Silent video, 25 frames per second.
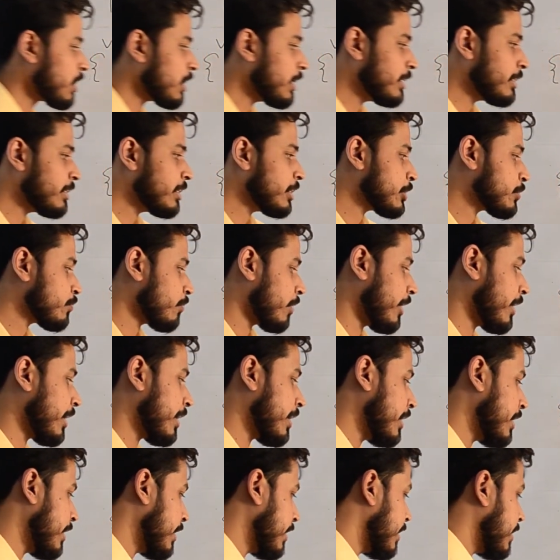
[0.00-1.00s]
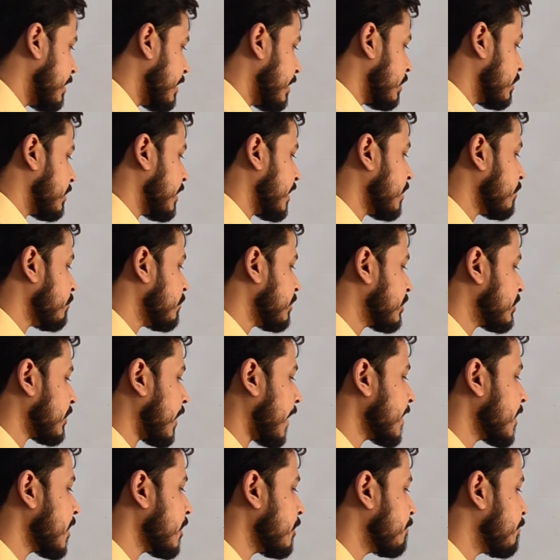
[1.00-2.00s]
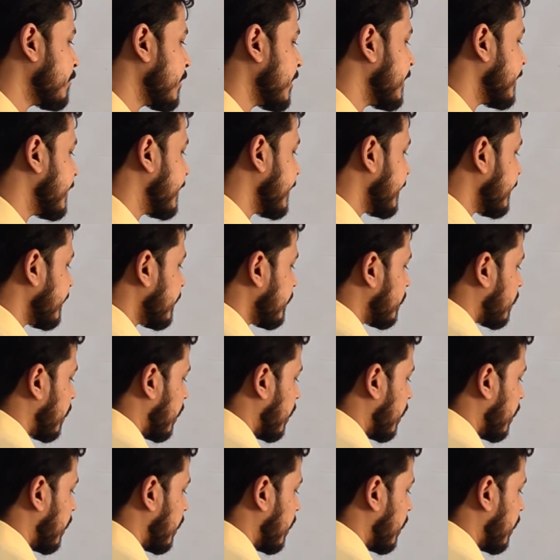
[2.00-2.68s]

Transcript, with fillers: in this one. Then we started printing